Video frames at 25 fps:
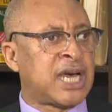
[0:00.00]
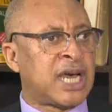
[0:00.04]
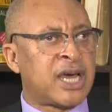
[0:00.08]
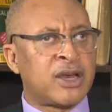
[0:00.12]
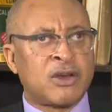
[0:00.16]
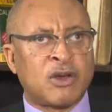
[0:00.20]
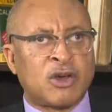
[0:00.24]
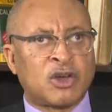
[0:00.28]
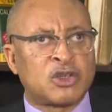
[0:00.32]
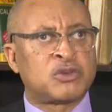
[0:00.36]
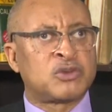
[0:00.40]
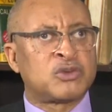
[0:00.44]

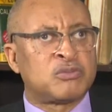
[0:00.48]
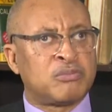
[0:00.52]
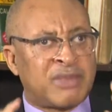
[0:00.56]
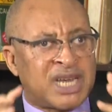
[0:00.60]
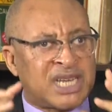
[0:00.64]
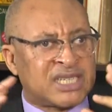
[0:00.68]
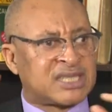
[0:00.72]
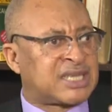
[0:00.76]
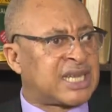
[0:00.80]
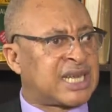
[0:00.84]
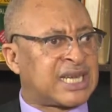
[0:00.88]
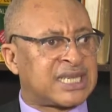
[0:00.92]
not
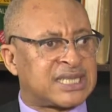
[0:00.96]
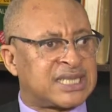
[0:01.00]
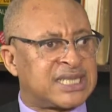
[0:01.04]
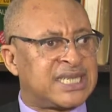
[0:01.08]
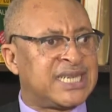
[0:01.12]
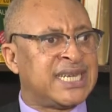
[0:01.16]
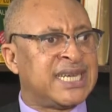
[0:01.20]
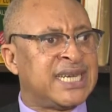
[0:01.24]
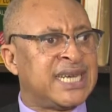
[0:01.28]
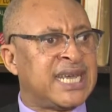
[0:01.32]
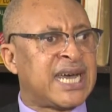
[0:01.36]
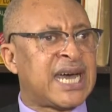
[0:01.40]
masters,
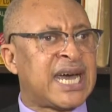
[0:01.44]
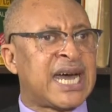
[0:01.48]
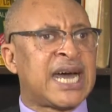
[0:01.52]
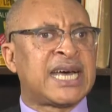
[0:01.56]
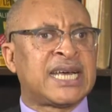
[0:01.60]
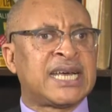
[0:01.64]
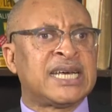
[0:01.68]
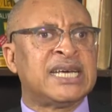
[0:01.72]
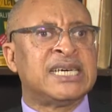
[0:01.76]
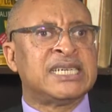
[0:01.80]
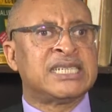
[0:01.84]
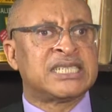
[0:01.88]
they
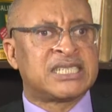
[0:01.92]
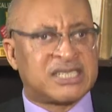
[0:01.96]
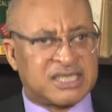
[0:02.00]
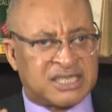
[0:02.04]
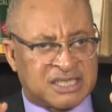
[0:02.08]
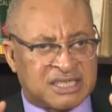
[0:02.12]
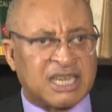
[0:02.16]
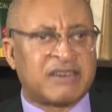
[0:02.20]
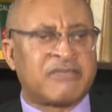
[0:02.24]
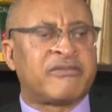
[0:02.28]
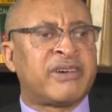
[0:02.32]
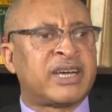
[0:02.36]
are
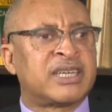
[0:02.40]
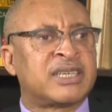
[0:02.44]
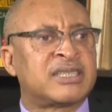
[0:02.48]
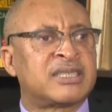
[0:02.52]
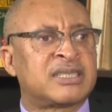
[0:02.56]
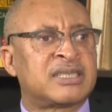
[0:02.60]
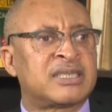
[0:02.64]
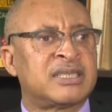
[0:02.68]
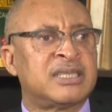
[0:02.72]
servants.